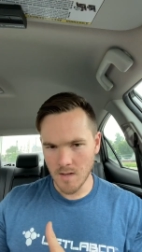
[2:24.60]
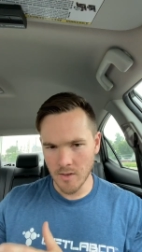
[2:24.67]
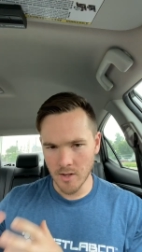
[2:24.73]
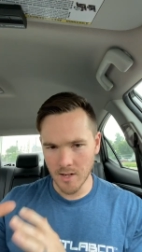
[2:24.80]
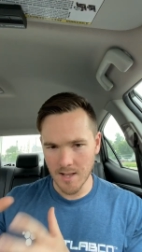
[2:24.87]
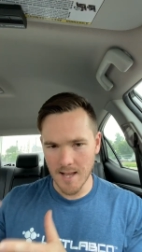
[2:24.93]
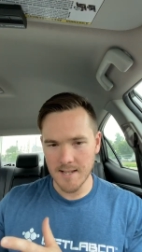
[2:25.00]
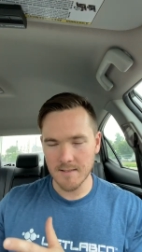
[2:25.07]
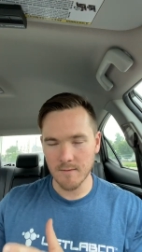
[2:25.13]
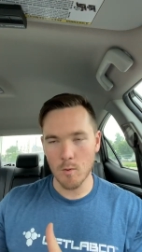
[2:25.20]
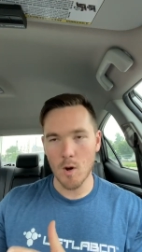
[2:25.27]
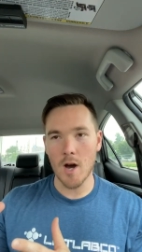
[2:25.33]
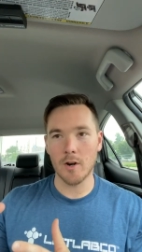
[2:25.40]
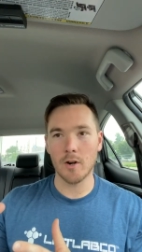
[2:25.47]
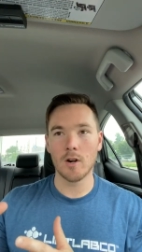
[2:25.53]
glass of
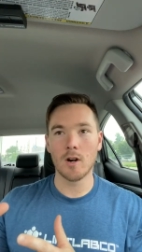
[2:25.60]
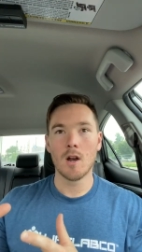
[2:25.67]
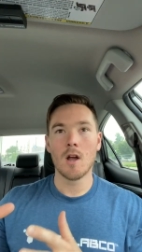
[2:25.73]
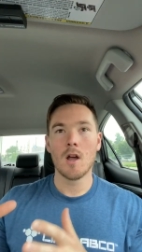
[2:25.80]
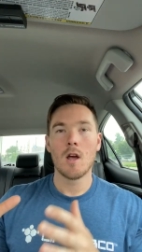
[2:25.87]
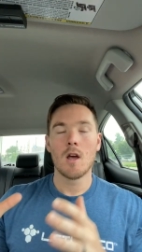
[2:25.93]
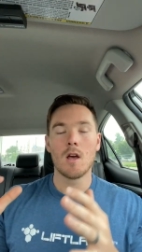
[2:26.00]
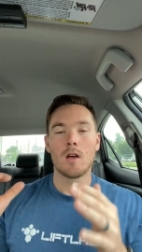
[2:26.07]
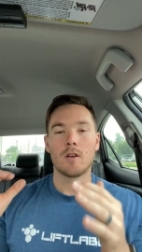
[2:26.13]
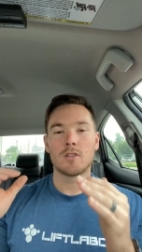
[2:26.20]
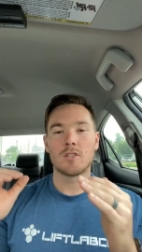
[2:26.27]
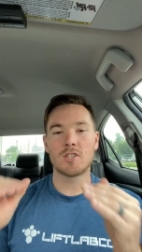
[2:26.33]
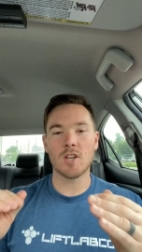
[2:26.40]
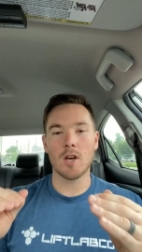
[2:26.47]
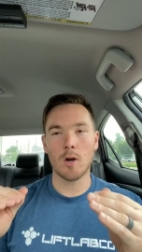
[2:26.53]
water,
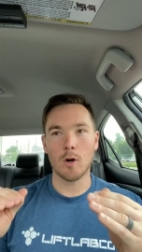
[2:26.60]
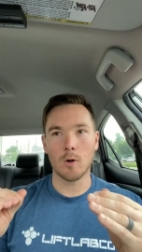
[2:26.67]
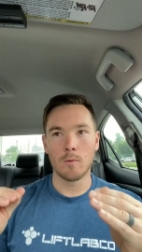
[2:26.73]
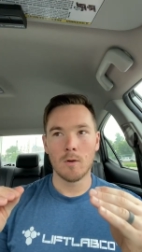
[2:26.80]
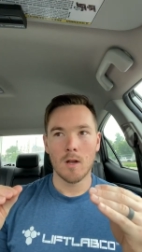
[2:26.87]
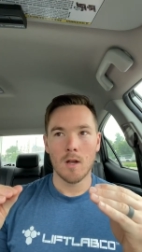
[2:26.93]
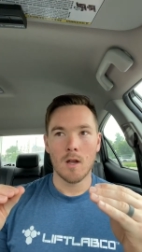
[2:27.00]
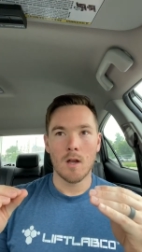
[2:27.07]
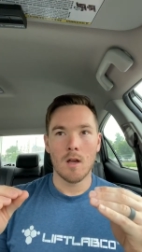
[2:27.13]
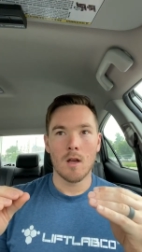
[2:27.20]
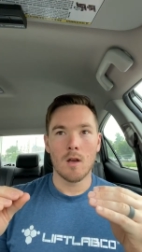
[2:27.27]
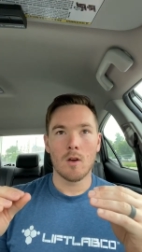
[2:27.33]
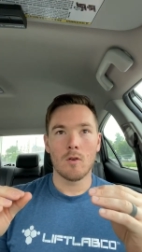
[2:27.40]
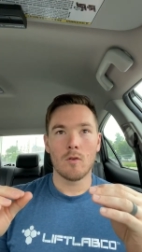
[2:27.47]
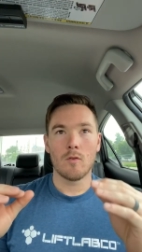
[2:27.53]
so
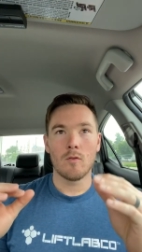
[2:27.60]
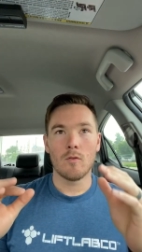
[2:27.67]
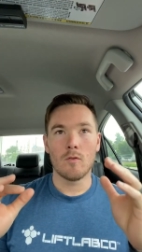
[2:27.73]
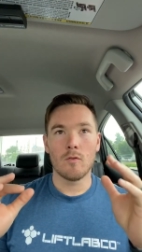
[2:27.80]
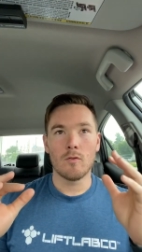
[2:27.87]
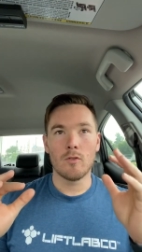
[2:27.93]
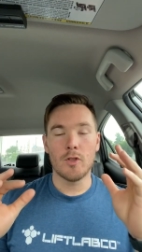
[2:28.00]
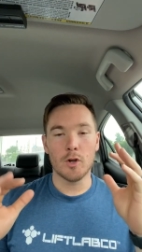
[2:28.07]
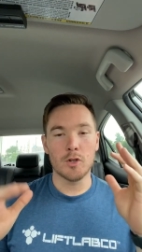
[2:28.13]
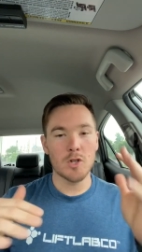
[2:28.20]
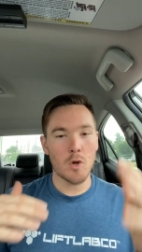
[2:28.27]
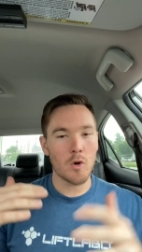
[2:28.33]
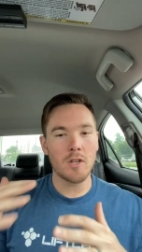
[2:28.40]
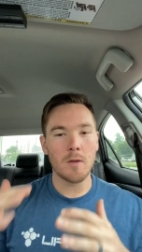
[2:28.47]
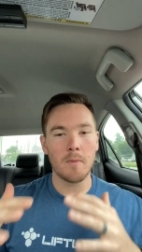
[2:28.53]
there's
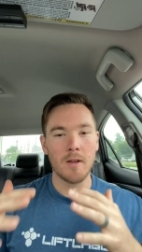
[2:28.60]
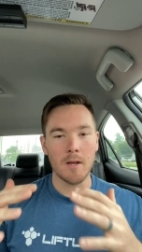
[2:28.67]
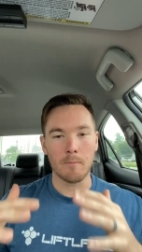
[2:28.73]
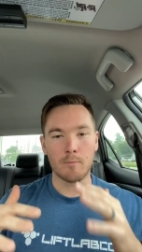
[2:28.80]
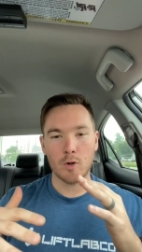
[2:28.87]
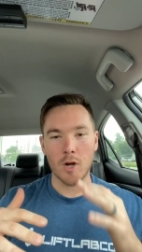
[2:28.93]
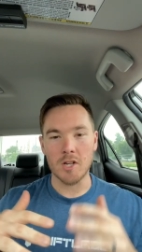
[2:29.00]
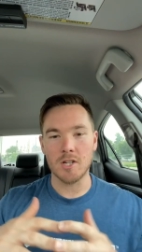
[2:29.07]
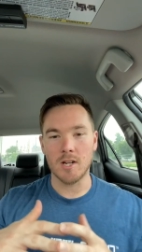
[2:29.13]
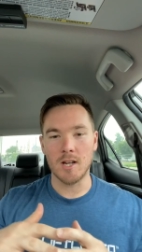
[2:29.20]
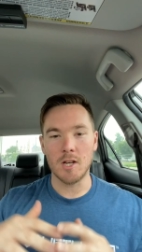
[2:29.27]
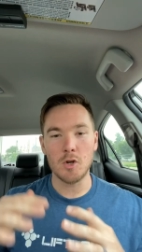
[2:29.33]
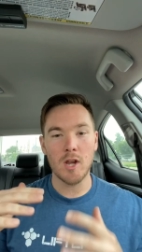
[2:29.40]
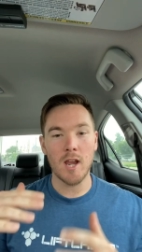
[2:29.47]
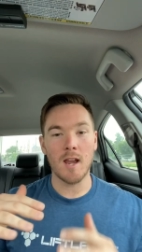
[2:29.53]
going to be compression,
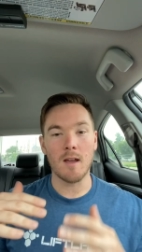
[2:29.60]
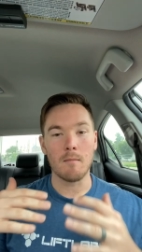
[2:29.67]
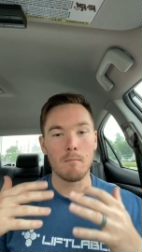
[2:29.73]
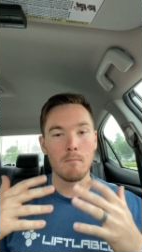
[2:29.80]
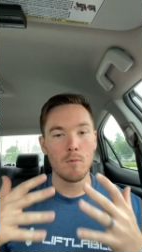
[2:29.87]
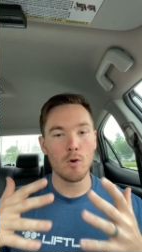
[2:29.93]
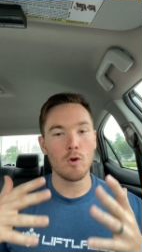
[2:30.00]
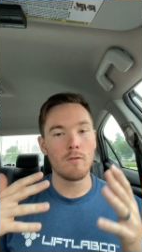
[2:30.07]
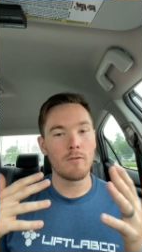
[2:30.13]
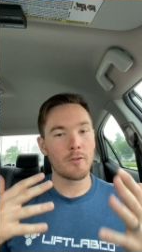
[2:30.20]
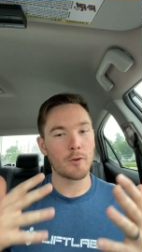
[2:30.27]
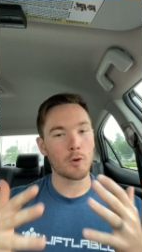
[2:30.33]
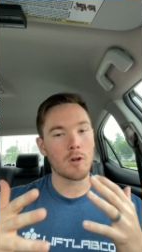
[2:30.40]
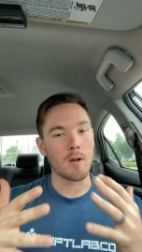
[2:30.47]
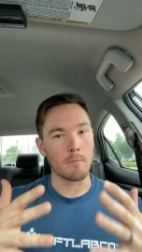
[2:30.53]
and you can't move
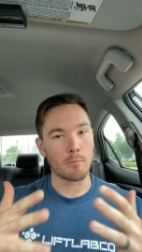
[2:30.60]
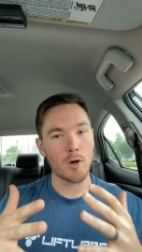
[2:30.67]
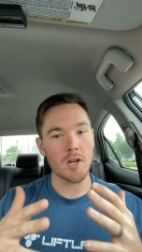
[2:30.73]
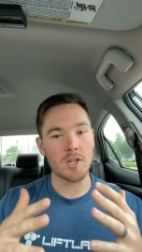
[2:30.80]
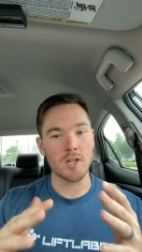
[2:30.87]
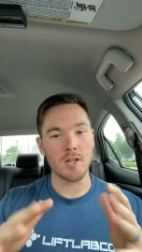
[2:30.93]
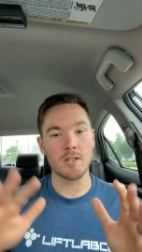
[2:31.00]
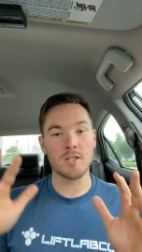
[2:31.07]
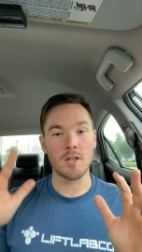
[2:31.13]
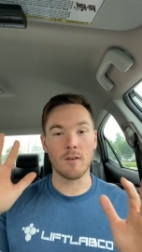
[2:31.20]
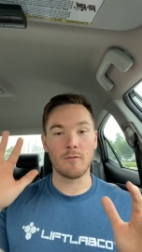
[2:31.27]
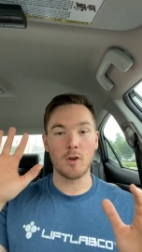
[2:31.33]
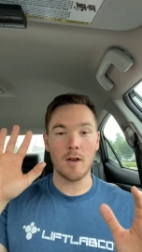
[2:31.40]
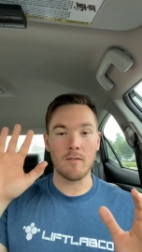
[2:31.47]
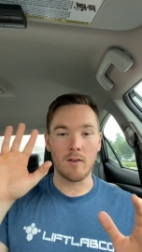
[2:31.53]
through compression. So
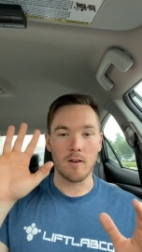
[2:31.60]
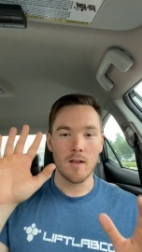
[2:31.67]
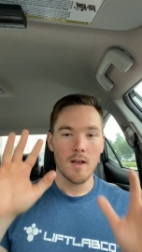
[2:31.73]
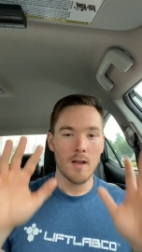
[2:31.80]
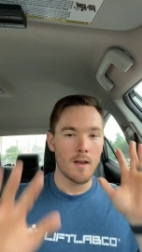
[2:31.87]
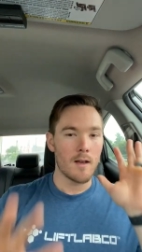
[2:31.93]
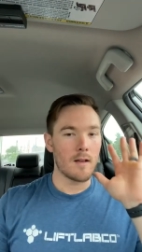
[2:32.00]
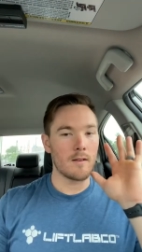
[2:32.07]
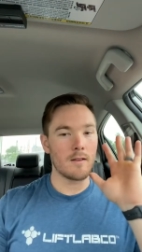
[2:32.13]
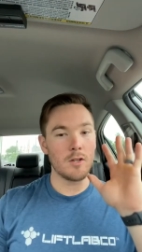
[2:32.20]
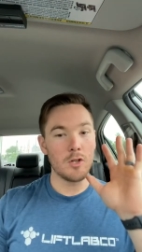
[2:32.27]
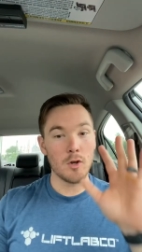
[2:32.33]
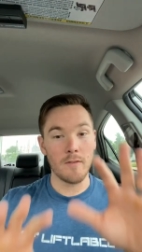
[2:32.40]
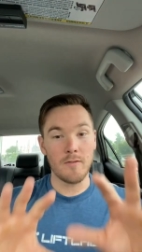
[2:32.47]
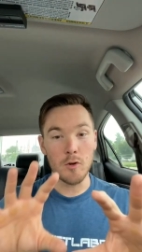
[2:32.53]
if
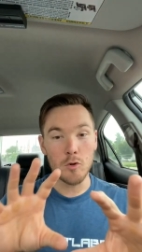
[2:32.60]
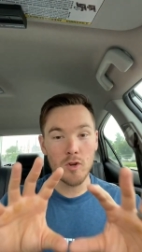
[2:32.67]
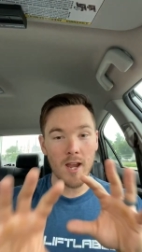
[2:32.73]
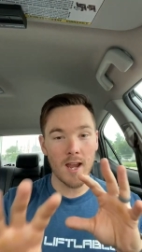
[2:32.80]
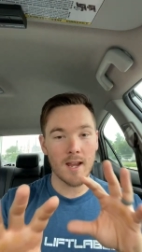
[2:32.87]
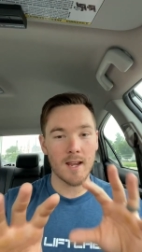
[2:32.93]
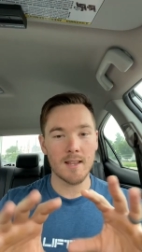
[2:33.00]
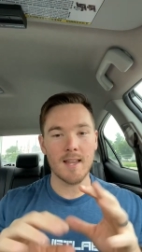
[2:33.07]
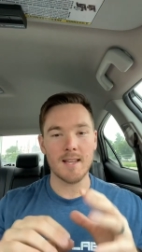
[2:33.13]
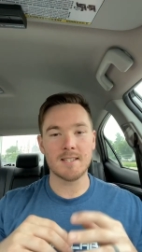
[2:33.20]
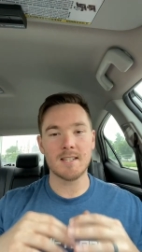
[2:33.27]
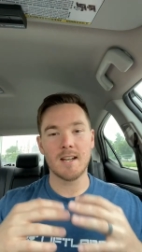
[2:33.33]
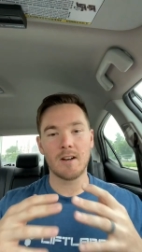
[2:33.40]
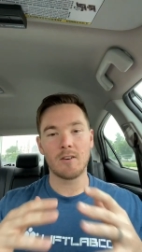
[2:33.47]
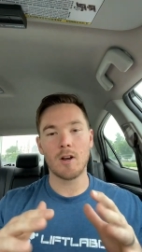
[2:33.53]
you can't get that
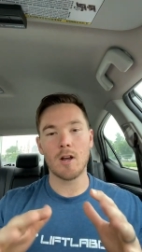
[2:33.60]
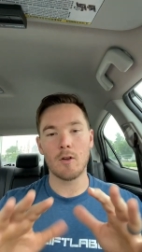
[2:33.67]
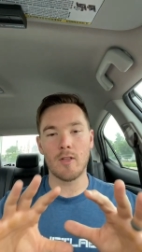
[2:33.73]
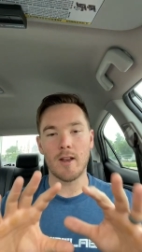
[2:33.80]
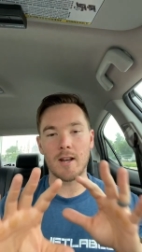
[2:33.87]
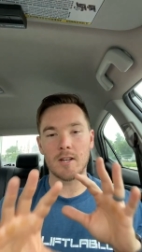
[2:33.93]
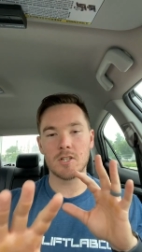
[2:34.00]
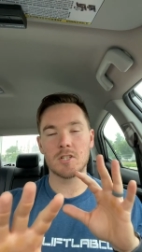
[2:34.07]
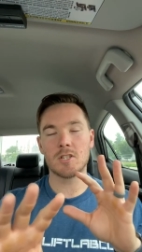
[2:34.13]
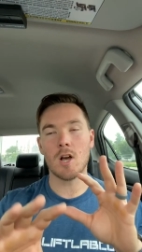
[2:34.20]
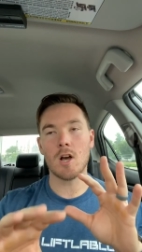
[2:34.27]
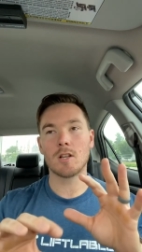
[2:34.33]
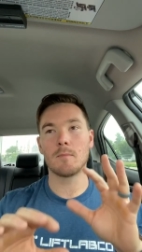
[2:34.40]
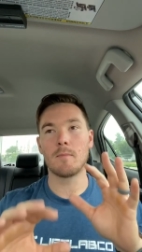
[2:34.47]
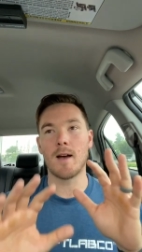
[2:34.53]
scenario that I just
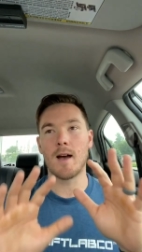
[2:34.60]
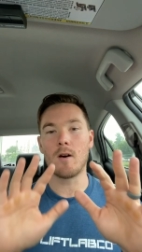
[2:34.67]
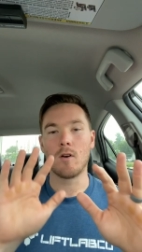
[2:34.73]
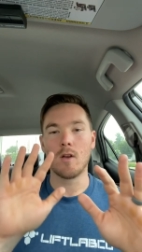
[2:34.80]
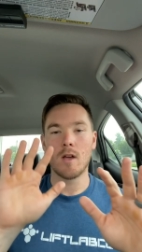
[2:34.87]
talked about,